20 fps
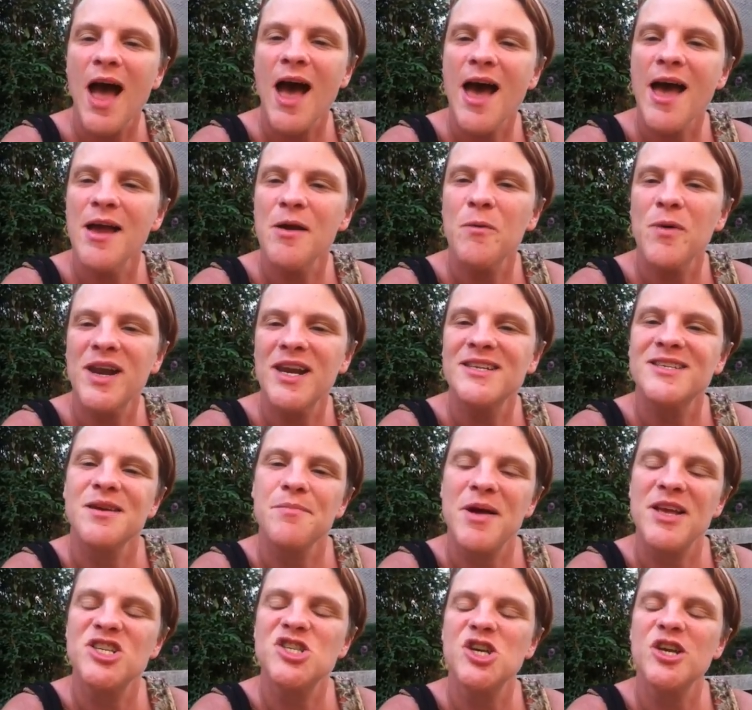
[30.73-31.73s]
I wanted
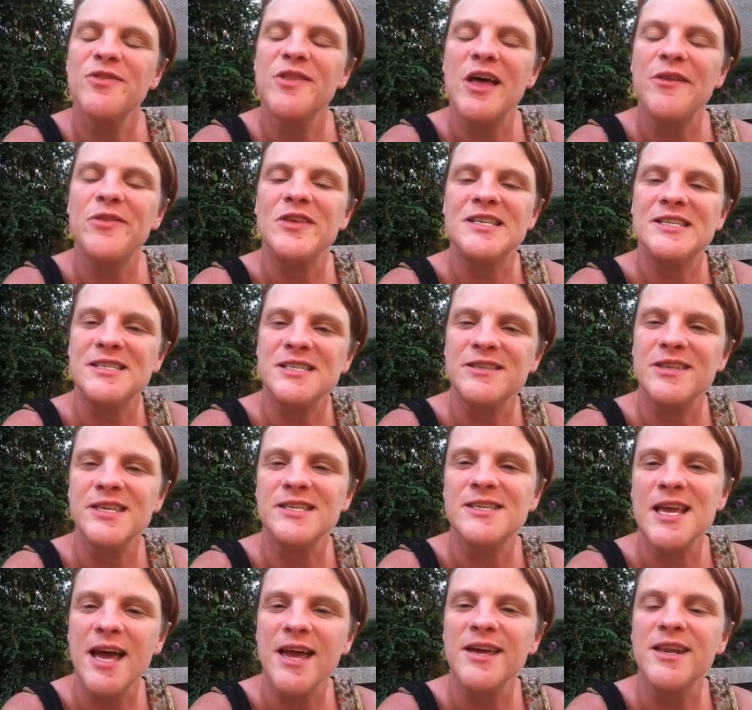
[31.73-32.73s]
to mention that this is the
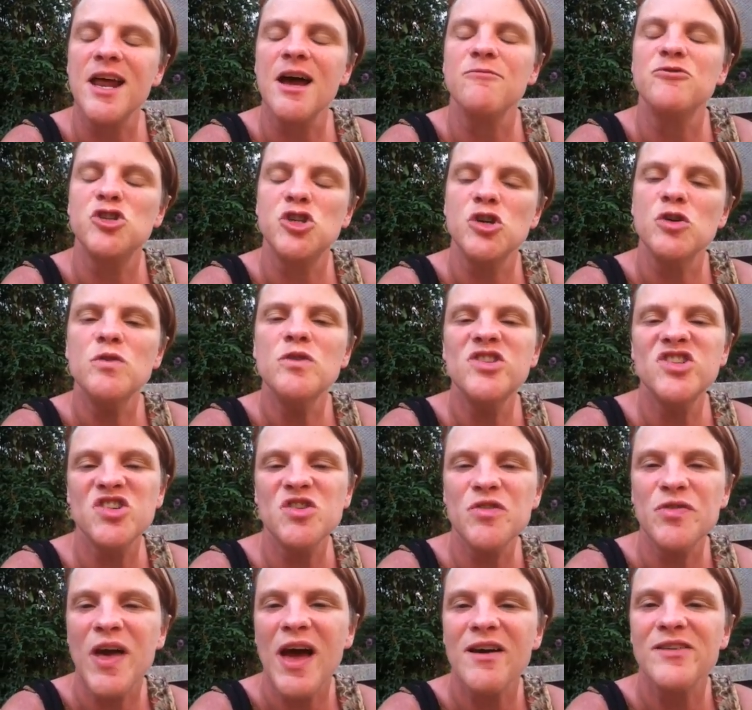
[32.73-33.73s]
2nd of June
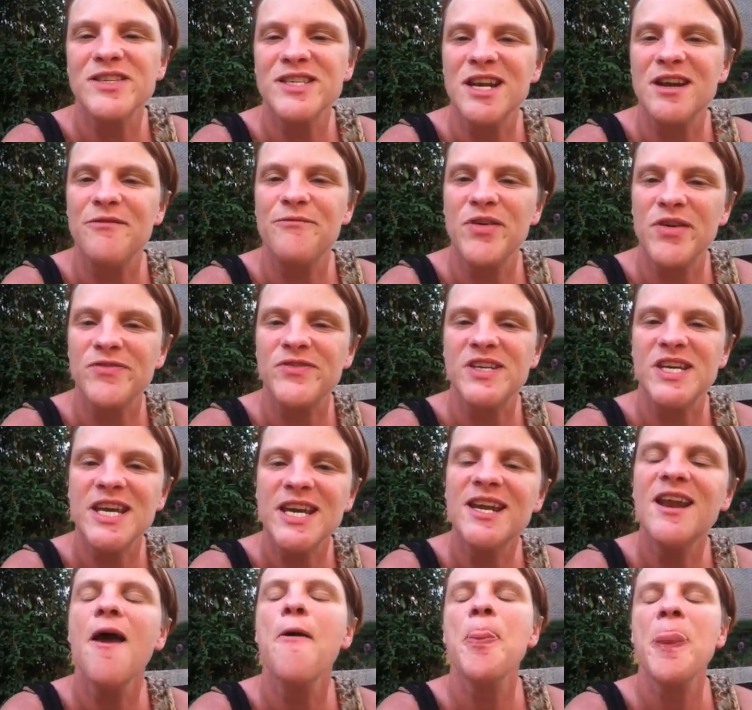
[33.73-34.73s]

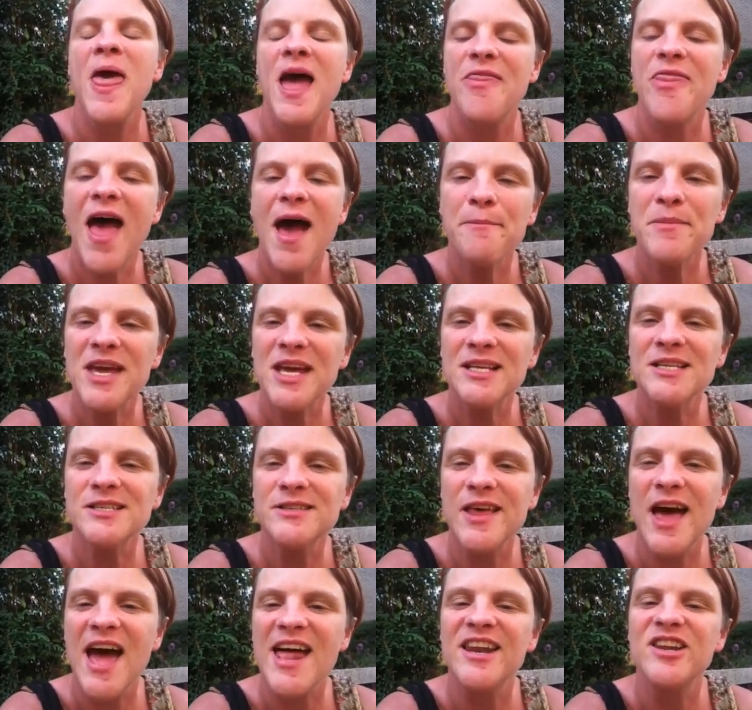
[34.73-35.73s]
2015, and that
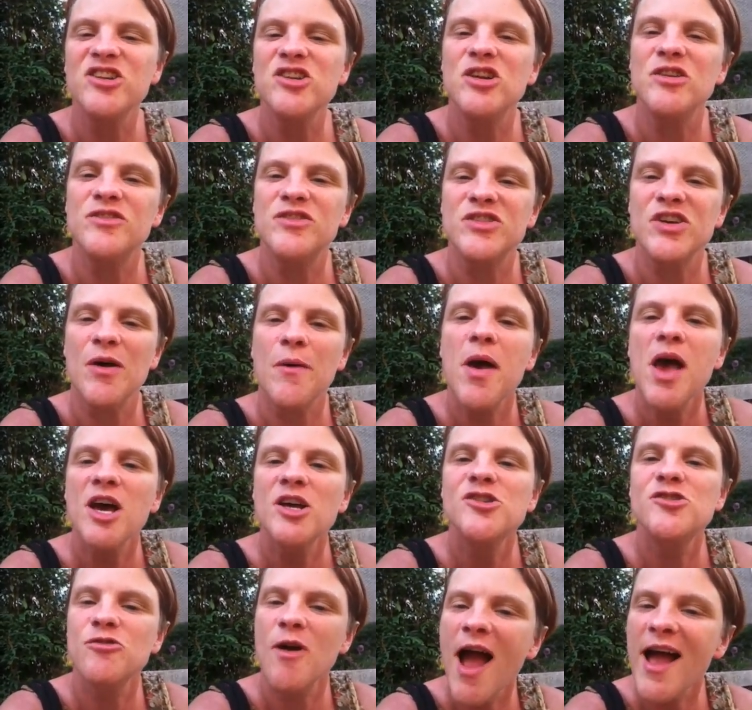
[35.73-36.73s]
means that uh,
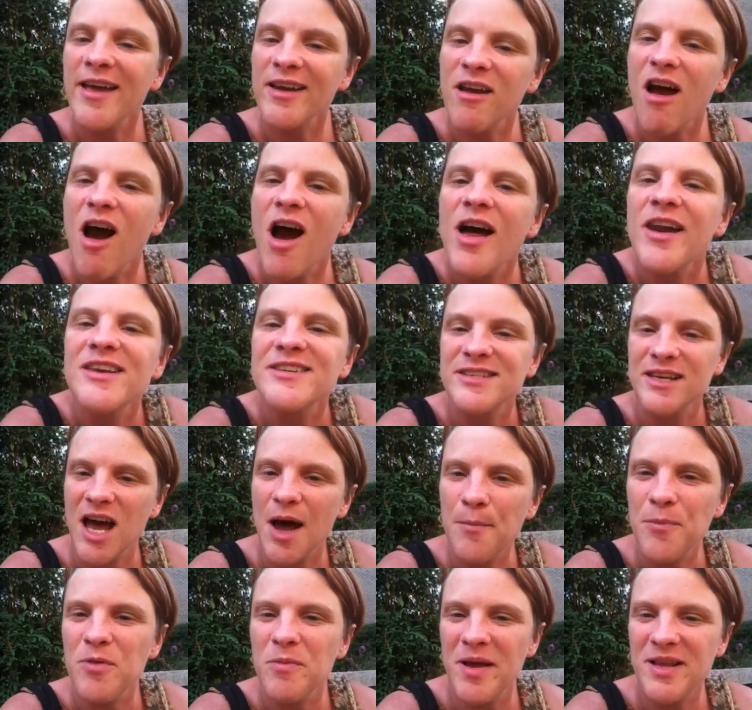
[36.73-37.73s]
Dragon Con is a
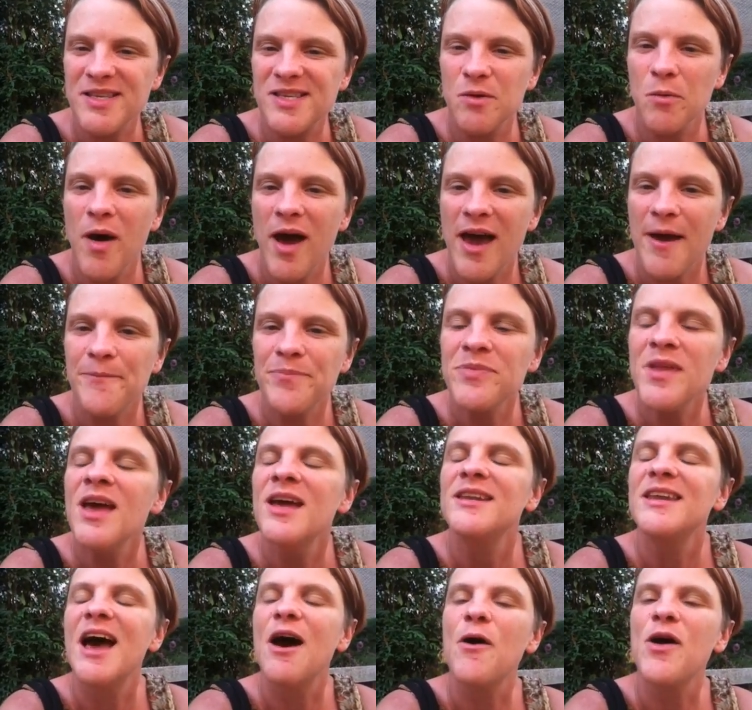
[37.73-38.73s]
couple months away.
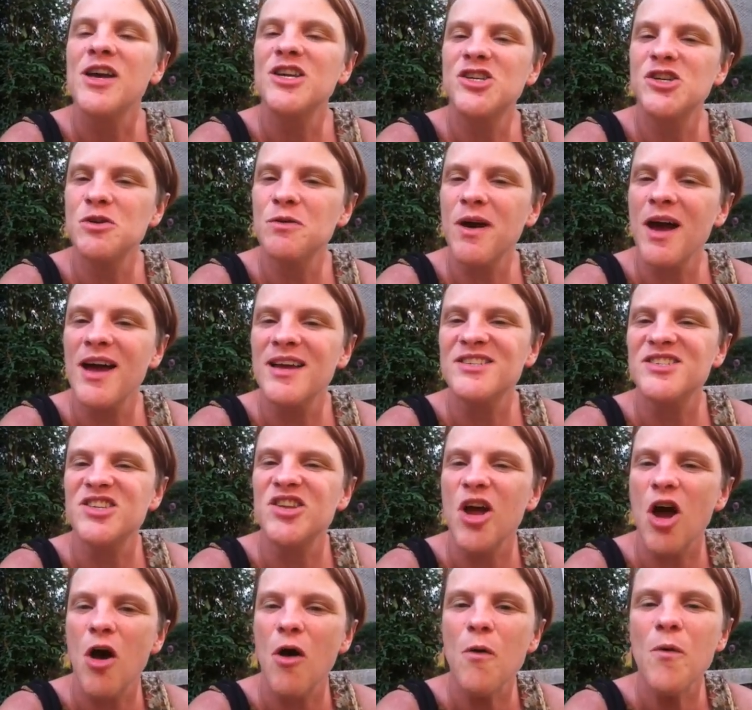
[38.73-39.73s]
Now, as you guys
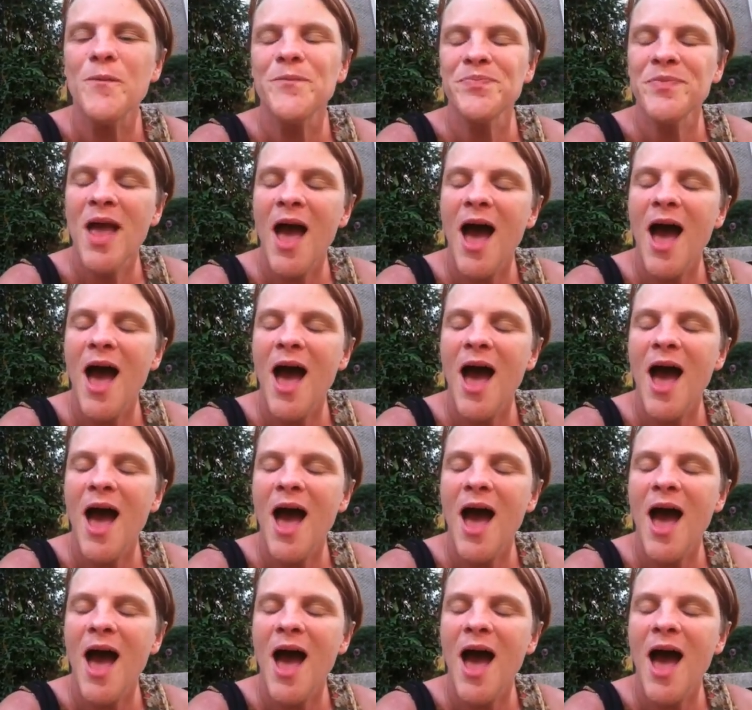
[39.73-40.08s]
know,